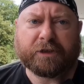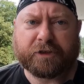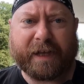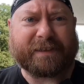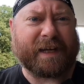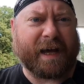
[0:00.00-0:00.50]
So
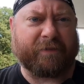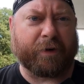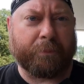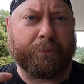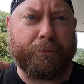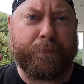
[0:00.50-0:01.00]
that's kind of
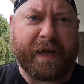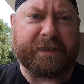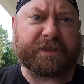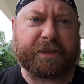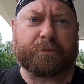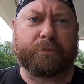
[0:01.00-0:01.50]
a
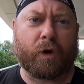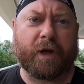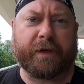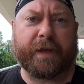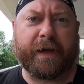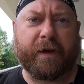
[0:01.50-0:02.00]
basic
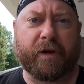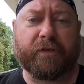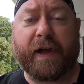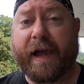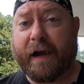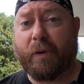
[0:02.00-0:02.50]
rundown
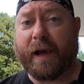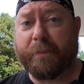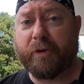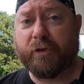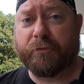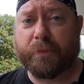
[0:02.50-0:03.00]
of how I
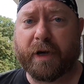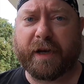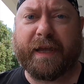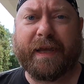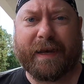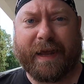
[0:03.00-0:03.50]
move
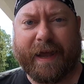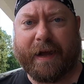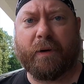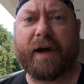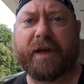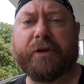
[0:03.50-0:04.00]
money and
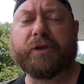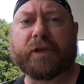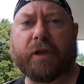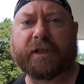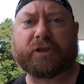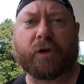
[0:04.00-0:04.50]
how I use
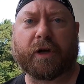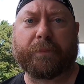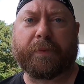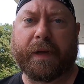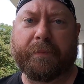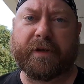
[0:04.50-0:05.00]
electronic
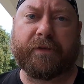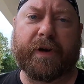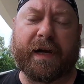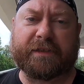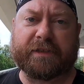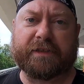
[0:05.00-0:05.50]
payment
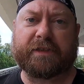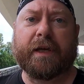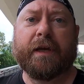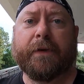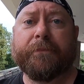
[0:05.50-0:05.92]
devices.